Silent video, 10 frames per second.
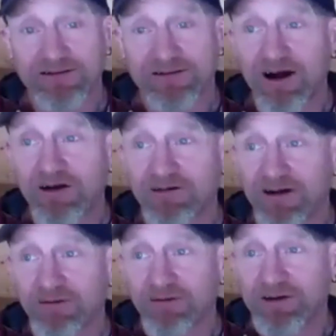I, I'm
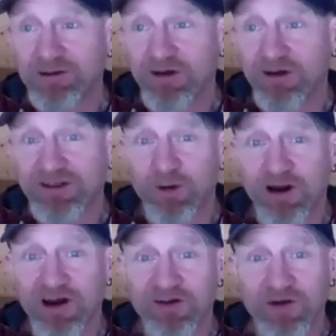going to enjoy the twilight
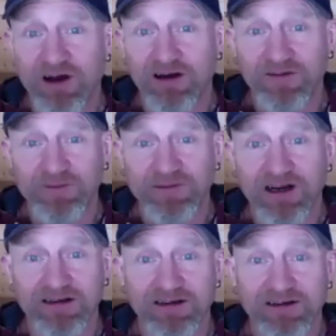of my life, I'm telling you.